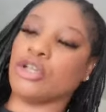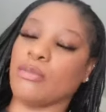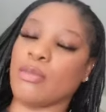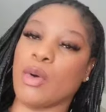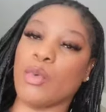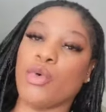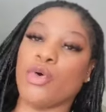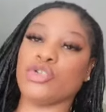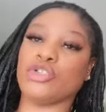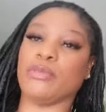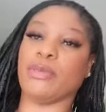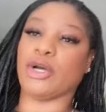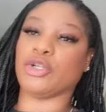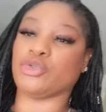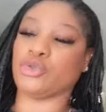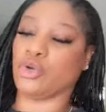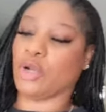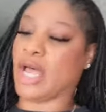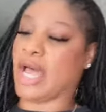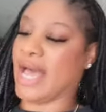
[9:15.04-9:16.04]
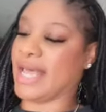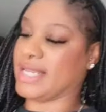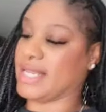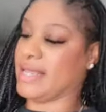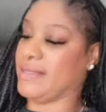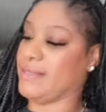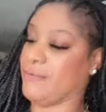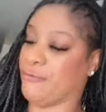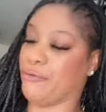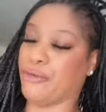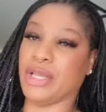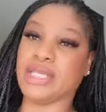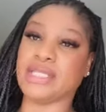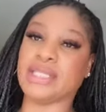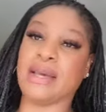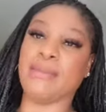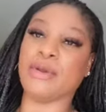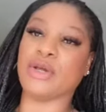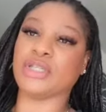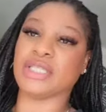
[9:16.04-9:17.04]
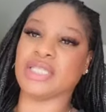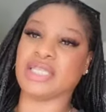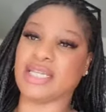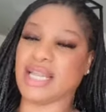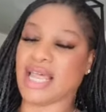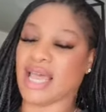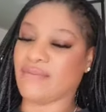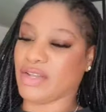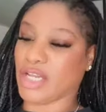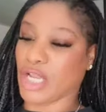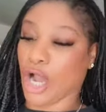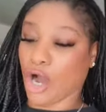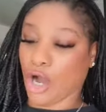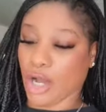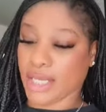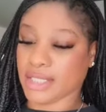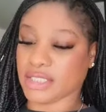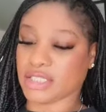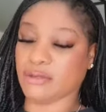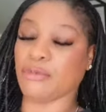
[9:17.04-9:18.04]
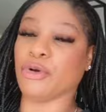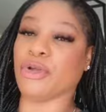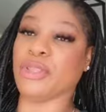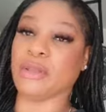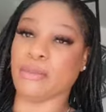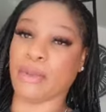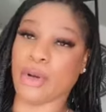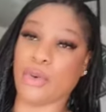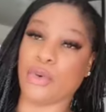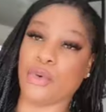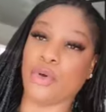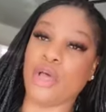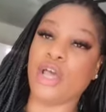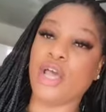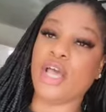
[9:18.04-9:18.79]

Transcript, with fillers: my water bottle, I had it in the freezer because I didn't have any ice to put in the bottle.